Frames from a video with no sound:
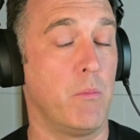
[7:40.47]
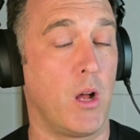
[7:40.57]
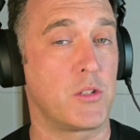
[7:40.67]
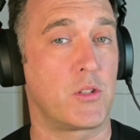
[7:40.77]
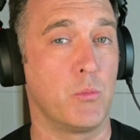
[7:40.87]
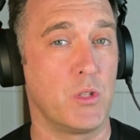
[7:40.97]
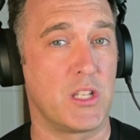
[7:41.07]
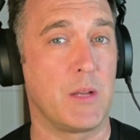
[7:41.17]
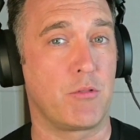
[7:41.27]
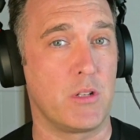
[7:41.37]
Most of them were
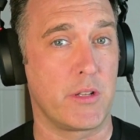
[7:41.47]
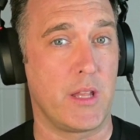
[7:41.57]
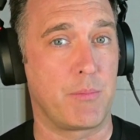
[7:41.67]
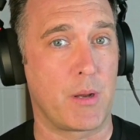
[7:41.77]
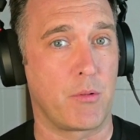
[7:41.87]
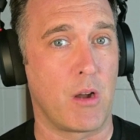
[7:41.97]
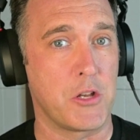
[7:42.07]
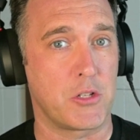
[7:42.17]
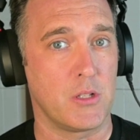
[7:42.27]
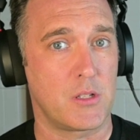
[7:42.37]
deeper into their
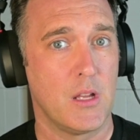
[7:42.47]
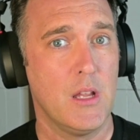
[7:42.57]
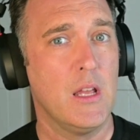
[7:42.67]
preparations.